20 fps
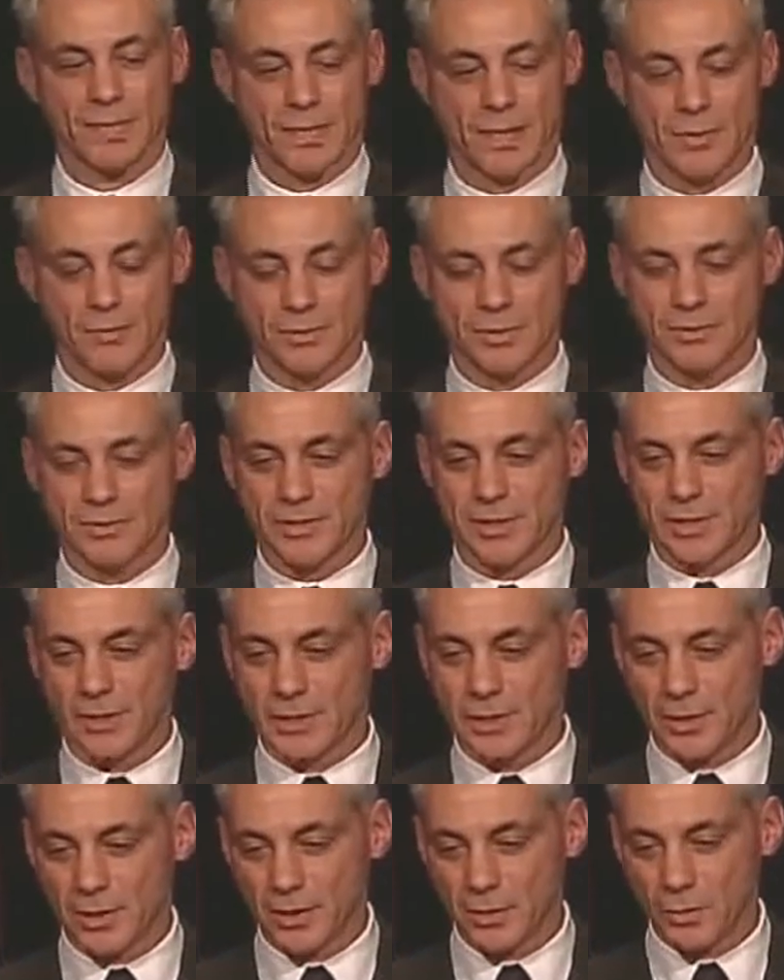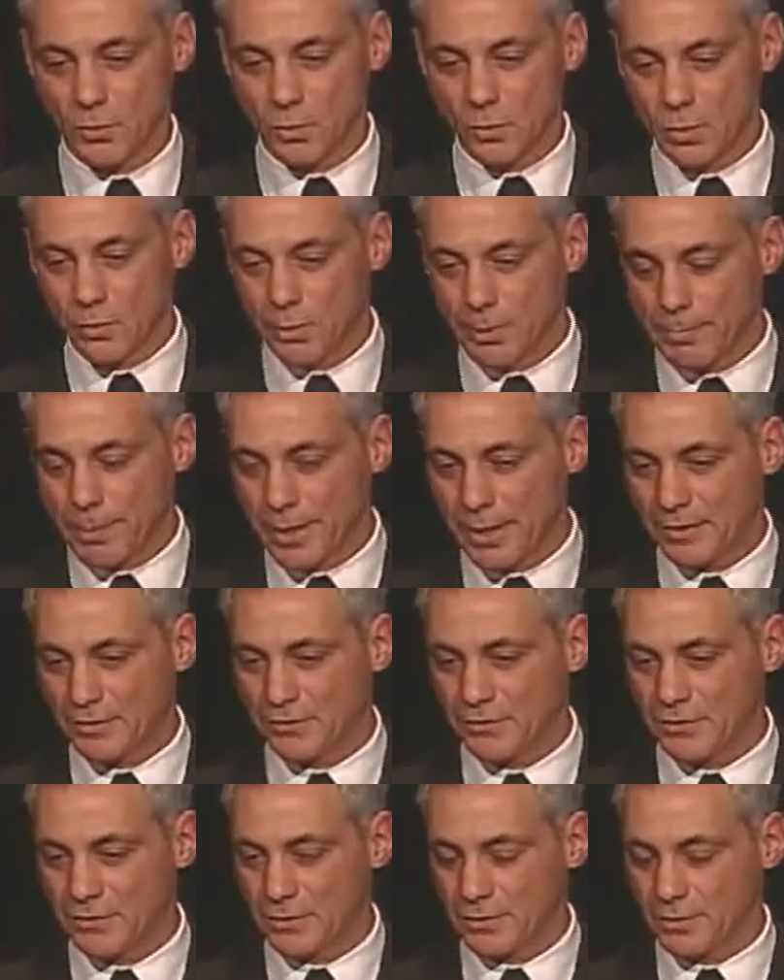I would say uh, when we
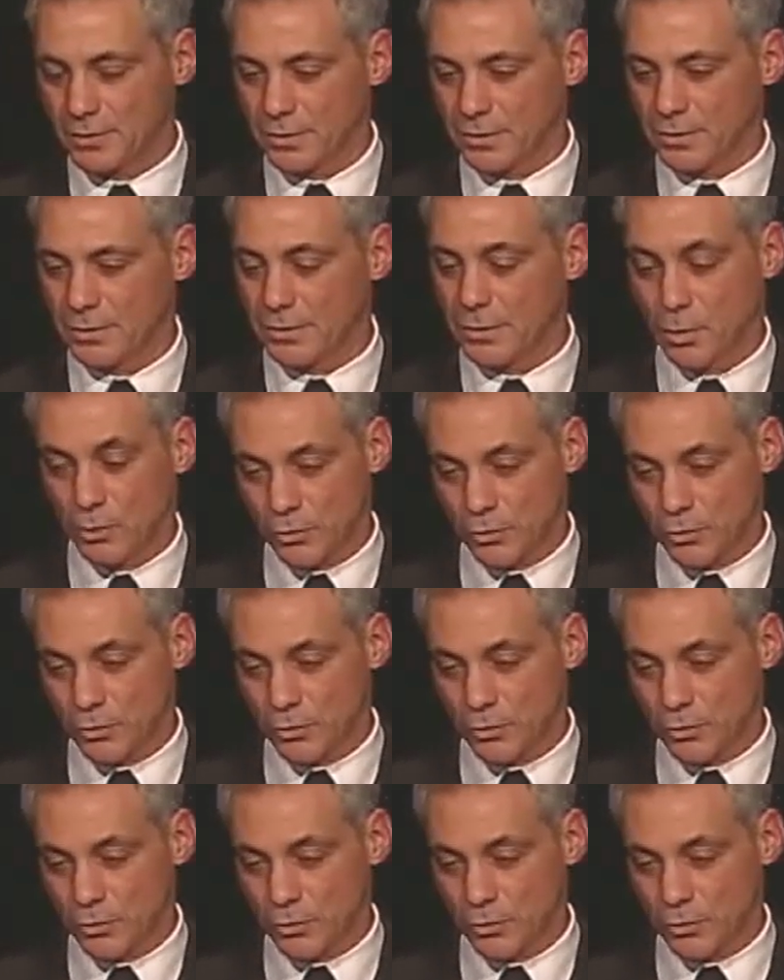passed the, uh,